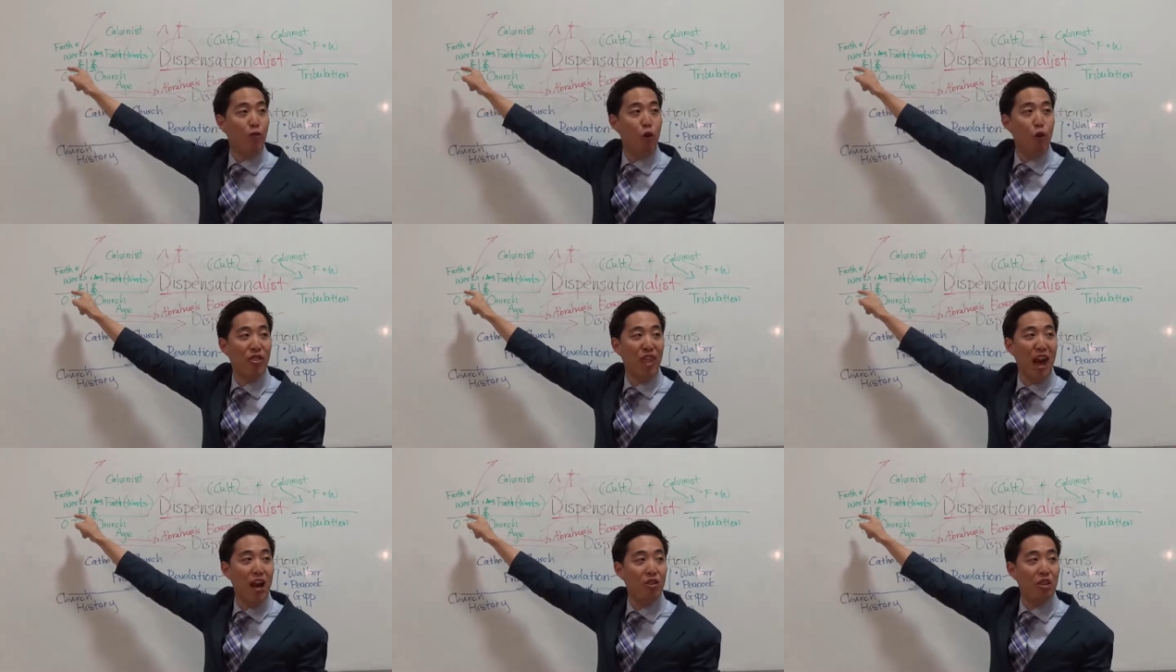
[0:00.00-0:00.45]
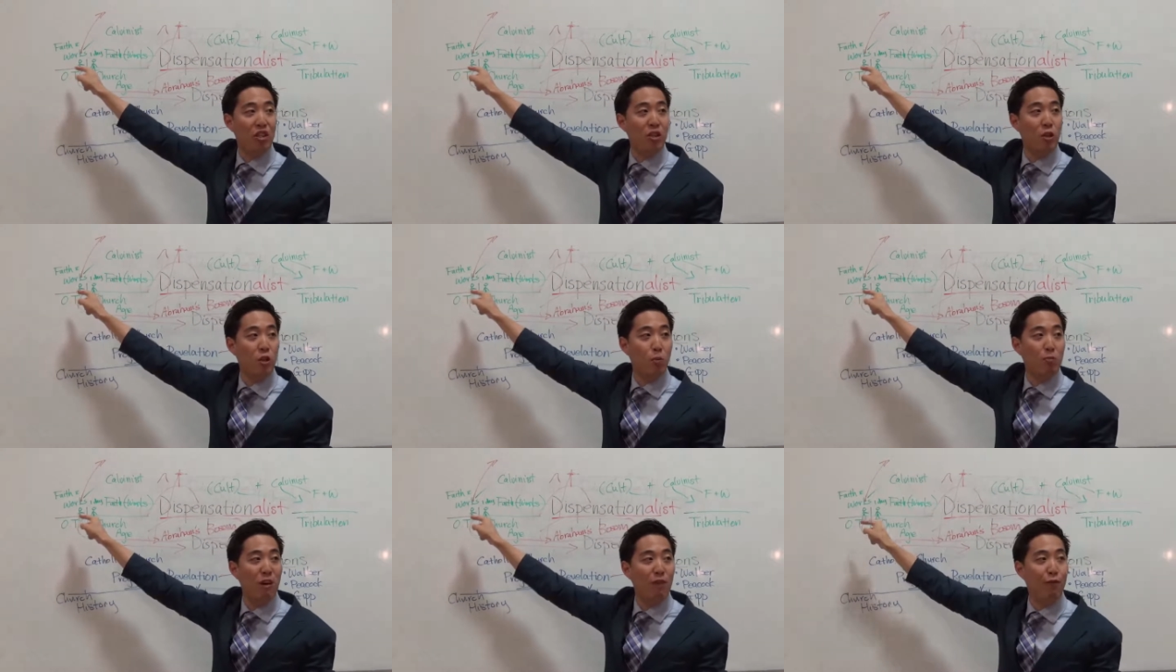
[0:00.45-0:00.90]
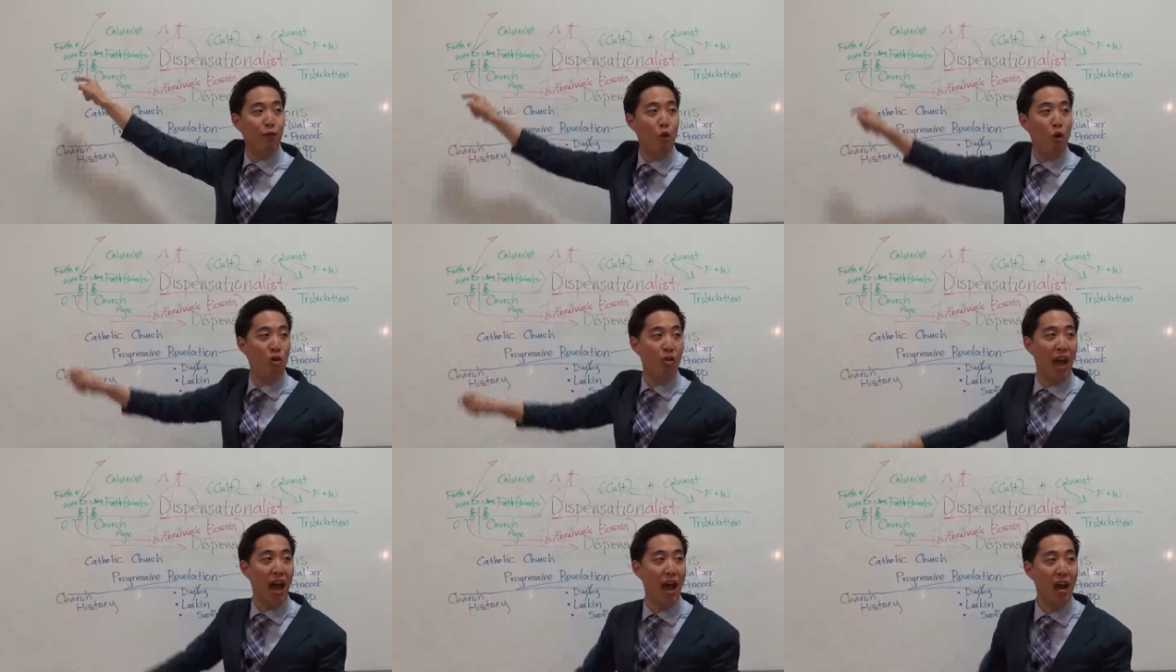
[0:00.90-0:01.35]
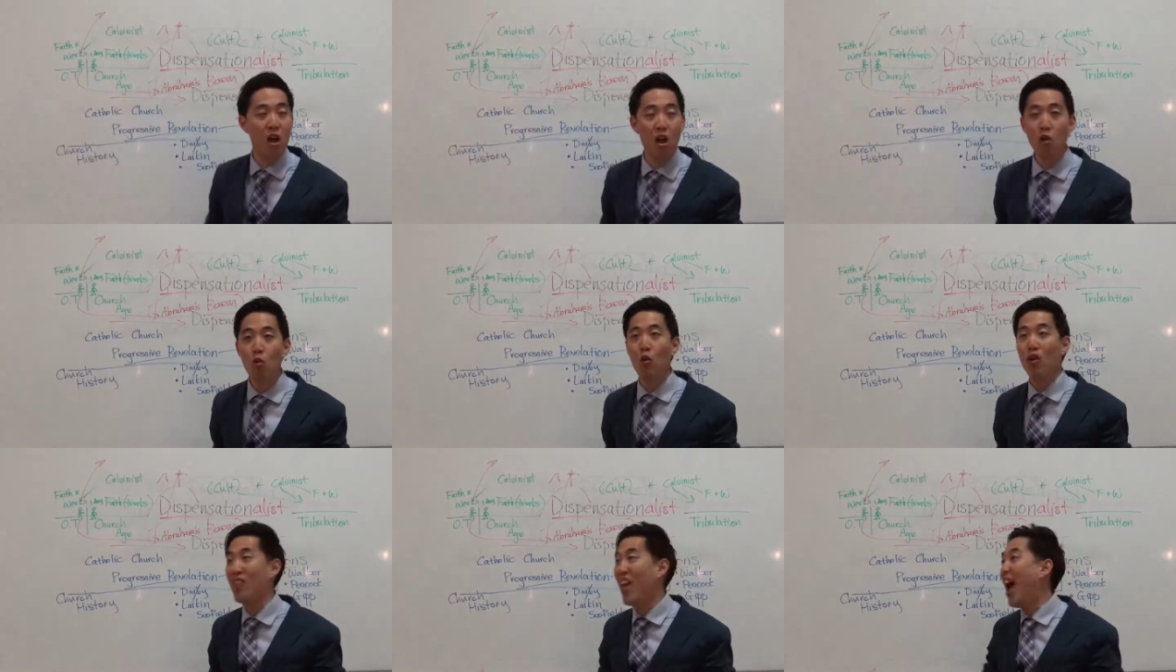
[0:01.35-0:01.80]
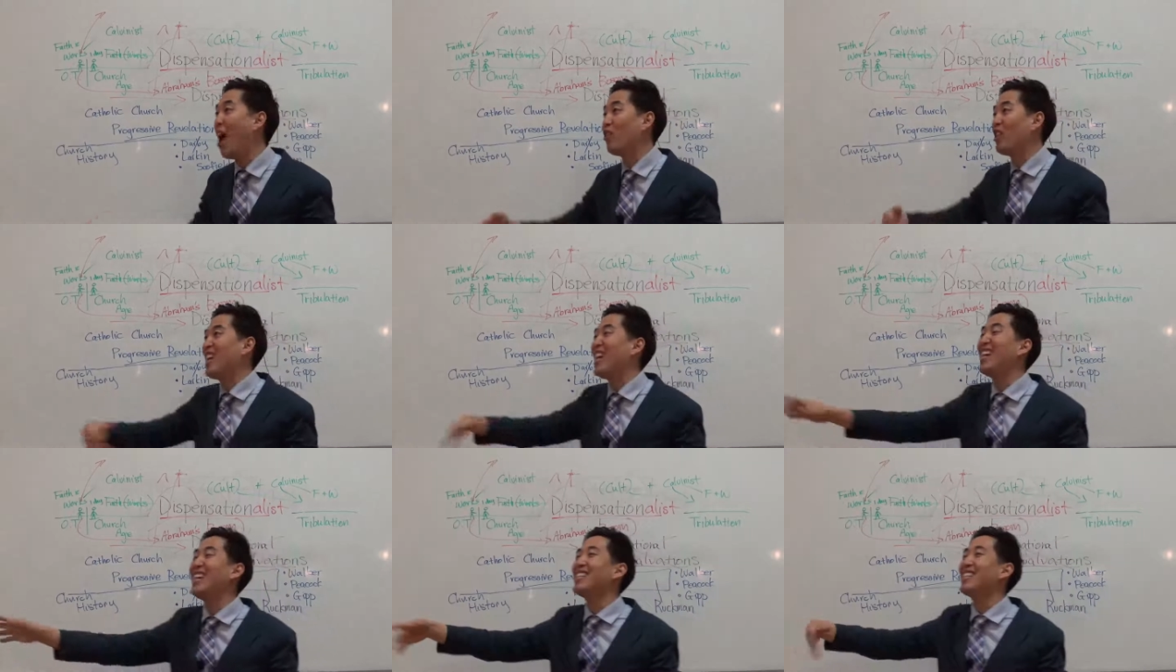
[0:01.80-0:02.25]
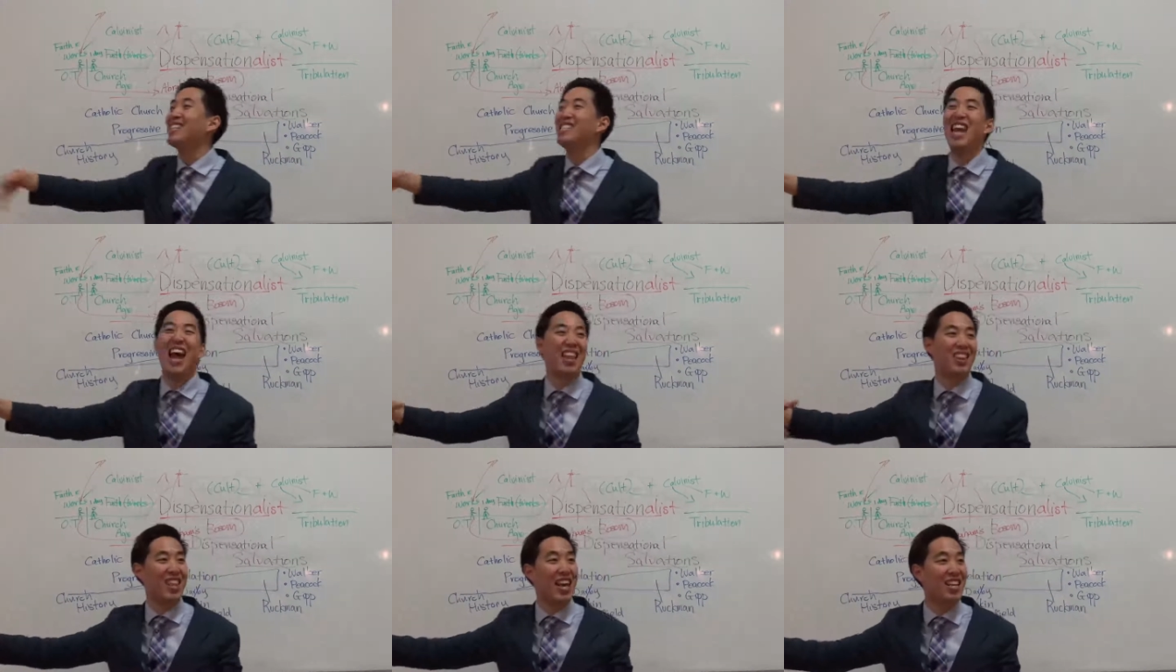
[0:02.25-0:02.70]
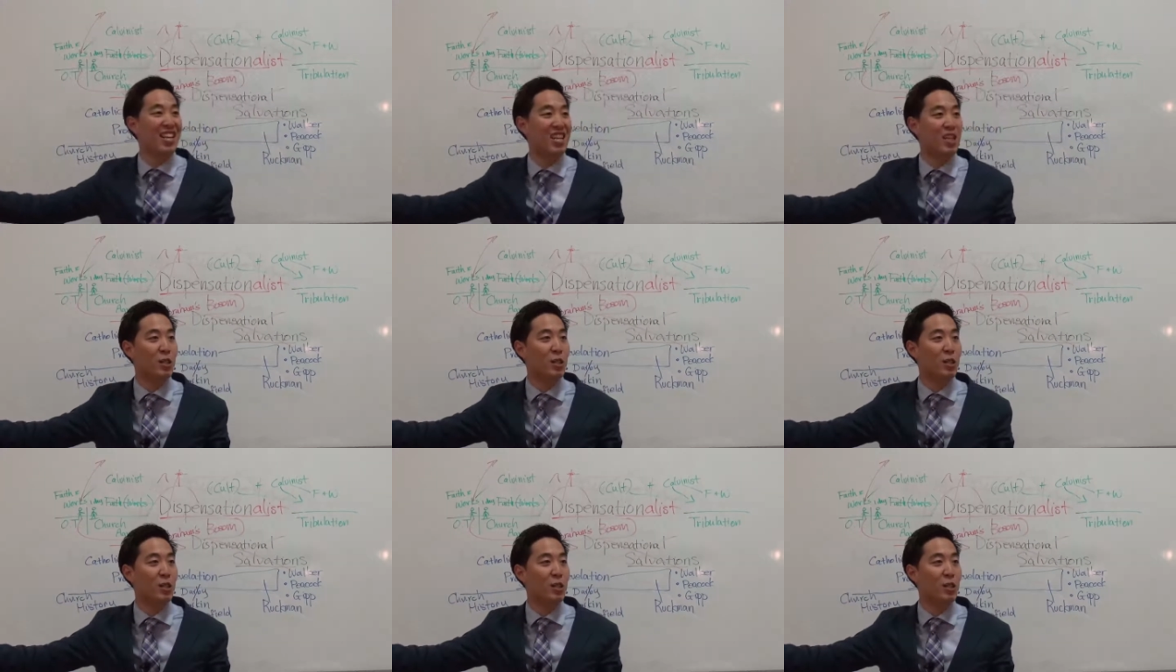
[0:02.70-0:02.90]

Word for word: 4,000 years before that without His death and